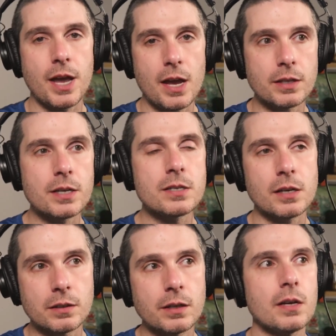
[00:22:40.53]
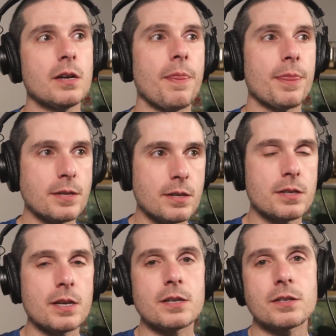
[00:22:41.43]
hey, listen, this is
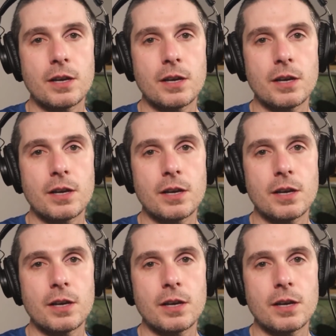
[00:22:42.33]
this.